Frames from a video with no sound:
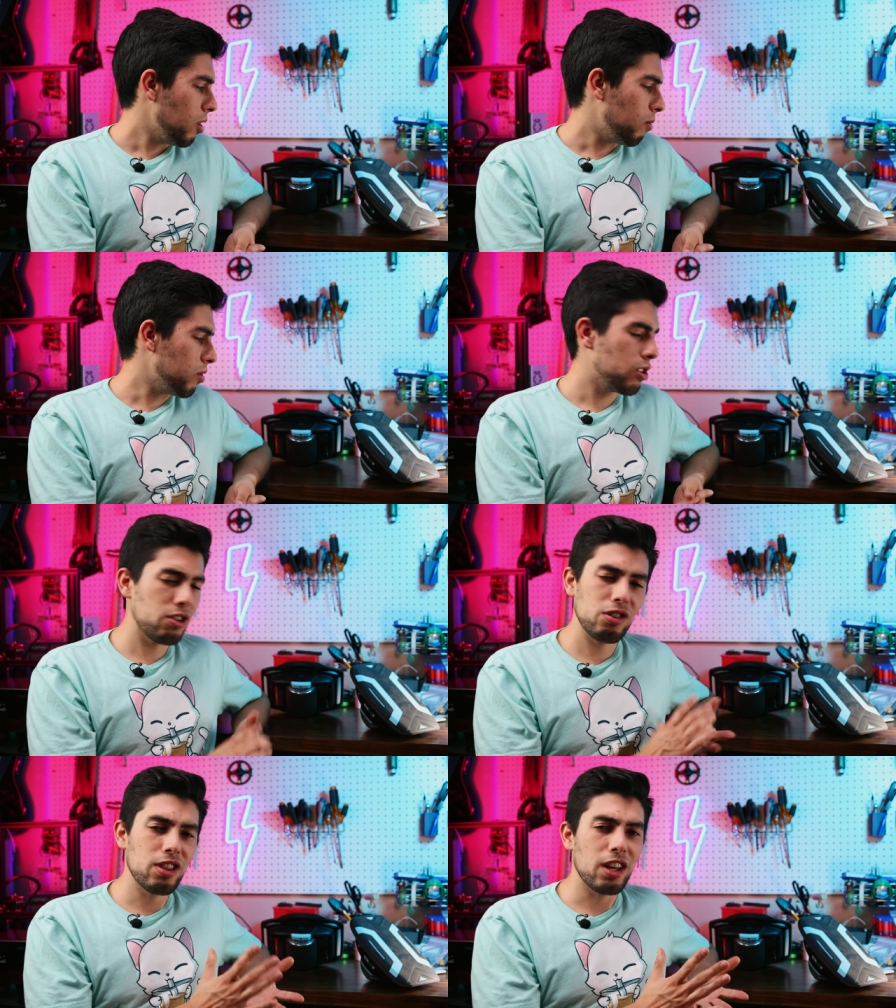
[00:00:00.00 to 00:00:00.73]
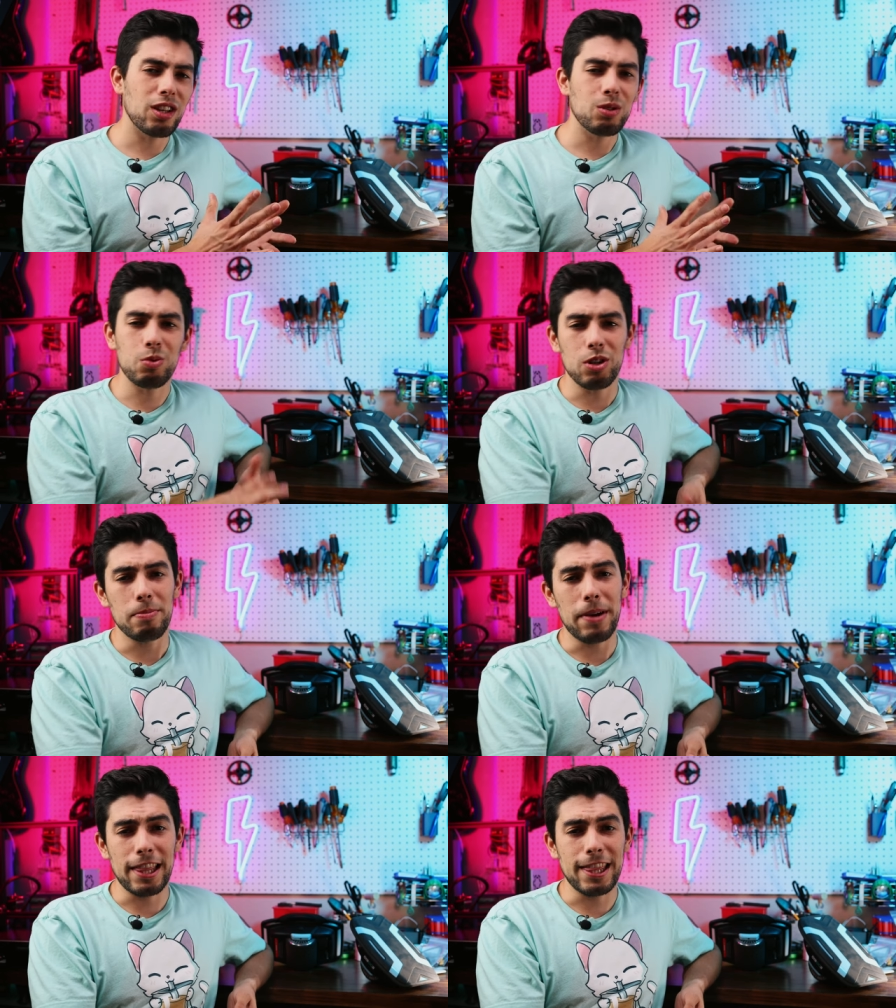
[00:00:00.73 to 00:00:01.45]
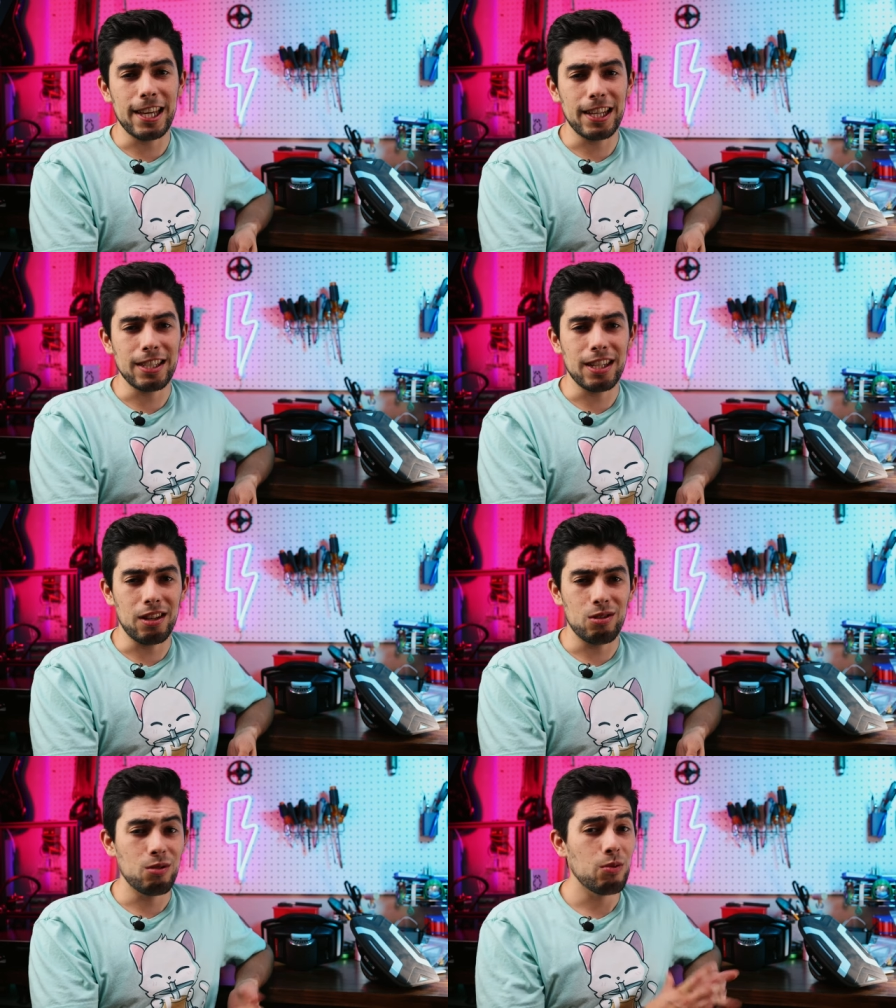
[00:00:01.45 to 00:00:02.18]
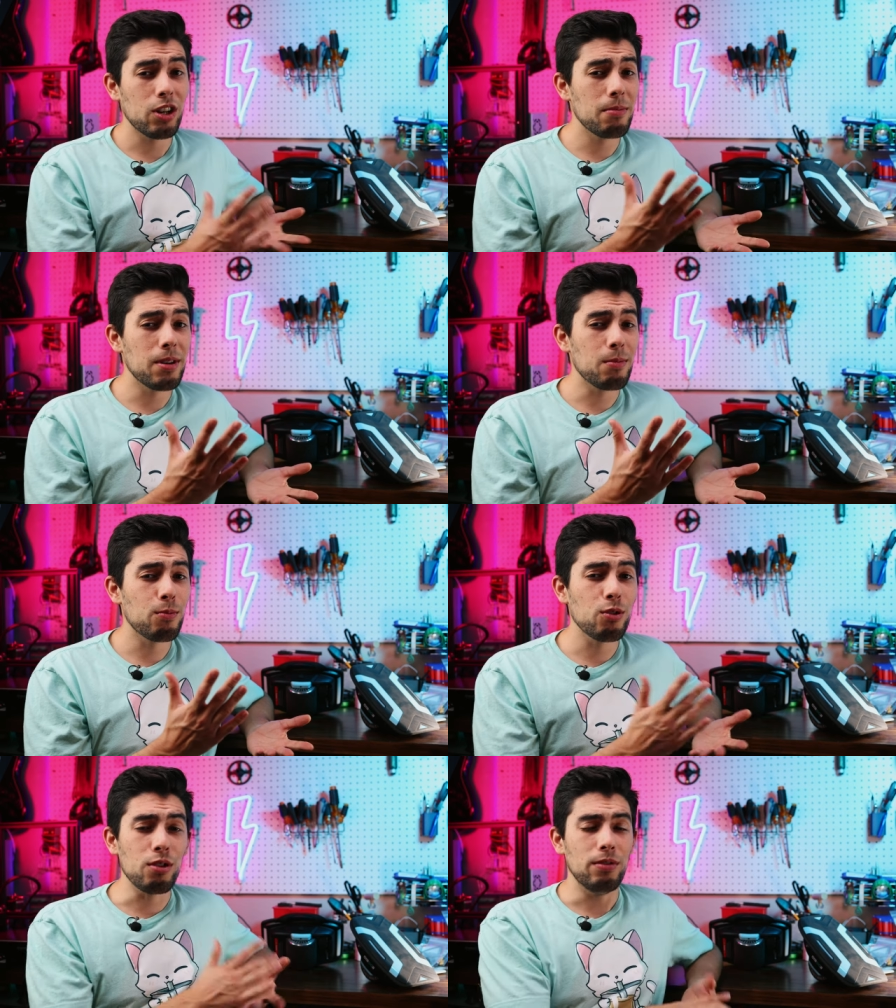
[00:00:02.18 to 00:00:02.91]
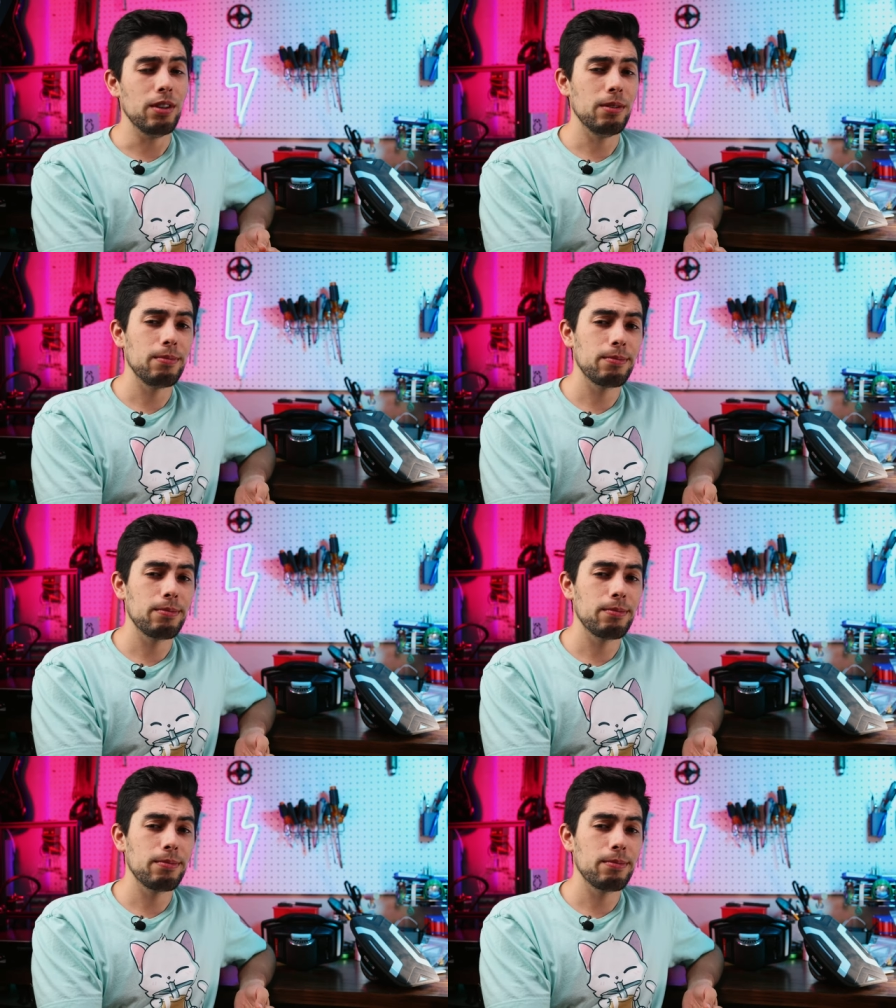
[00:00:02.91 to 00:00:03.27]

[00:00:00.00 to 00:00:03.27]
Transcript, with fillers: What are the good things, what are the bad things, and what can be improved?